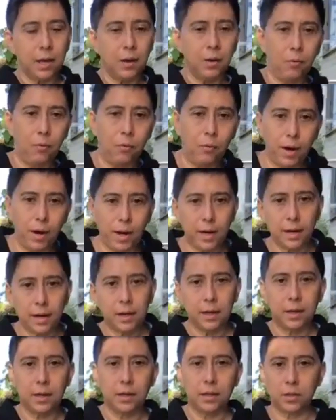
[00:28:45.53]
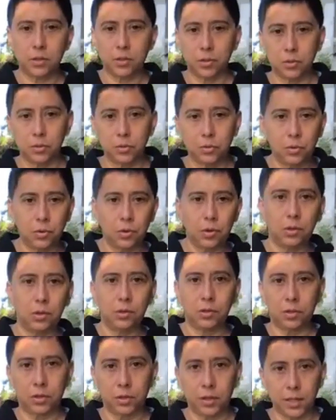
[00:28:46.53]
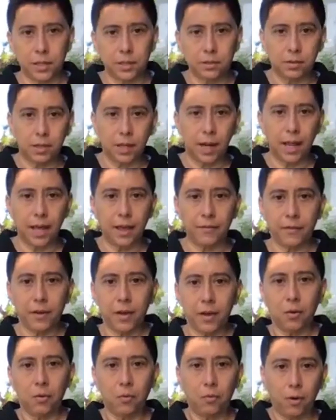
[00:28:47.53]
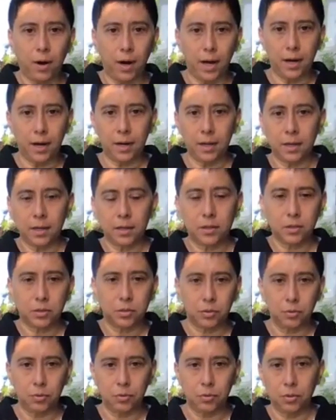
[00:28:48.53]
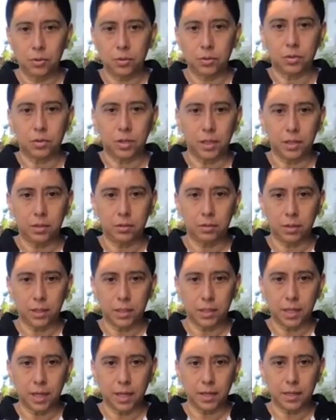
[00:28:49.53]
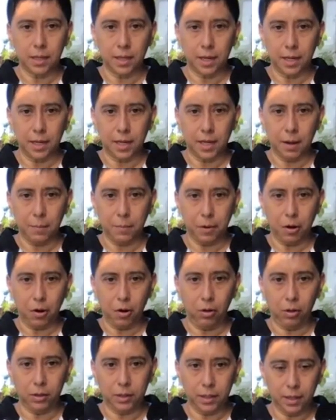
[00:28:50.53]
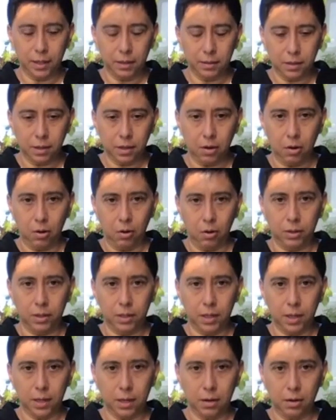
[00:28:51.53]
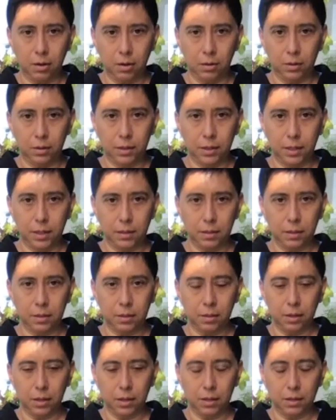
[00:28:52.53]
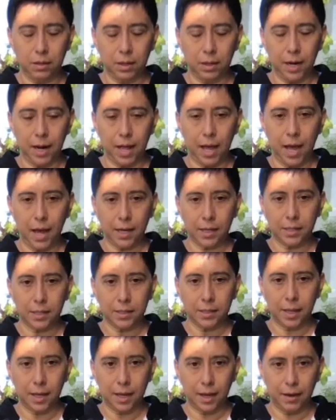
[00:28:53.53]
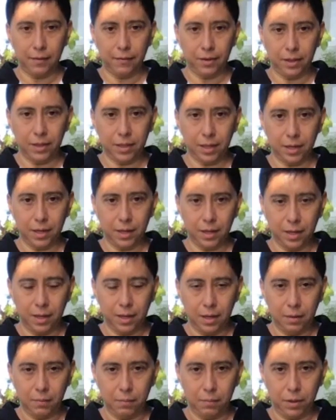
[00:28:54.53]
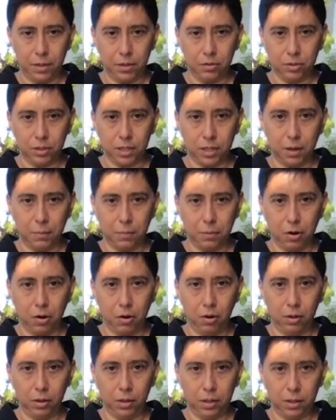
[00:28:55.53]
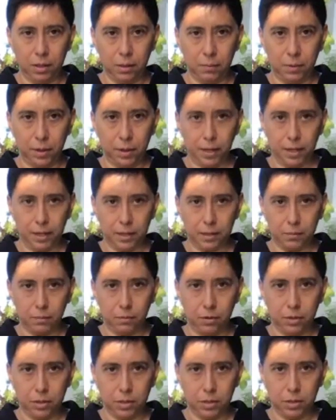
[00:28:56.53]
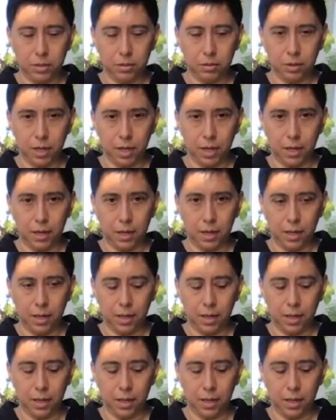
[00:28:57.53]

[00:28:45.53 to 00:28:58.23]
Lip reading: 1, 2, 3 to the left. 1, 2, 3 to the center, and keep holding it, holding it, holding it. Relax everything, but just keep holding the breath as much as you can.